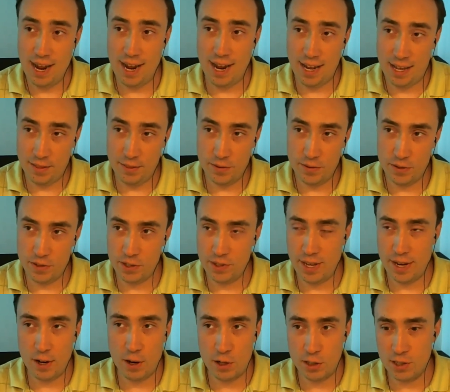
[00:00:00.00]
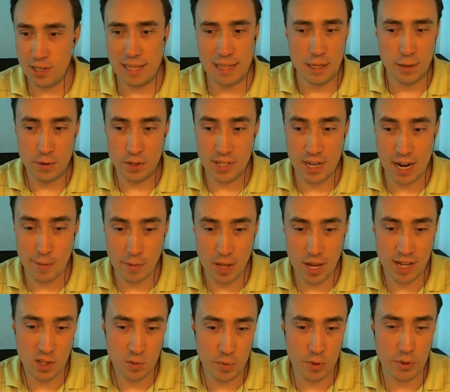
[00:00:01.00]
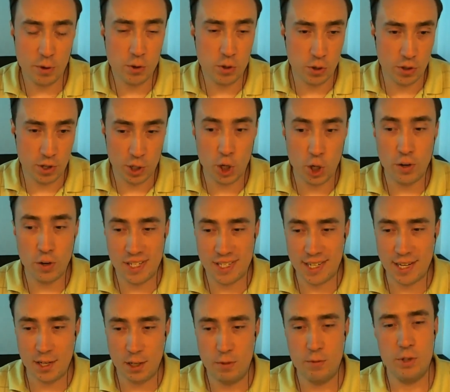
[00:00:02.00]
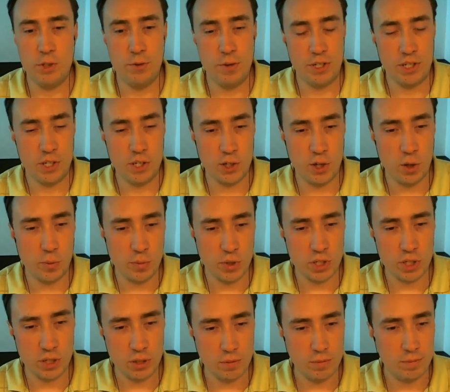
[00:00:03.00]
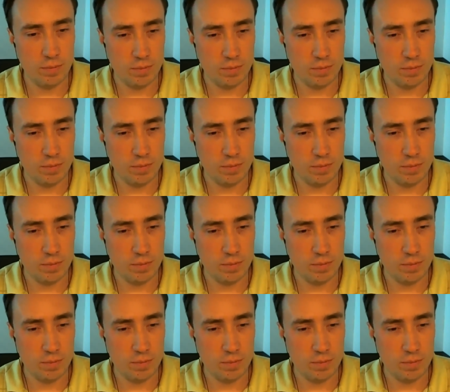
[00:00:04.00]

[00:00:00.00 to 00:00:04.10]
and they are on slightly different timelines, but those are the current set of restricted scopes.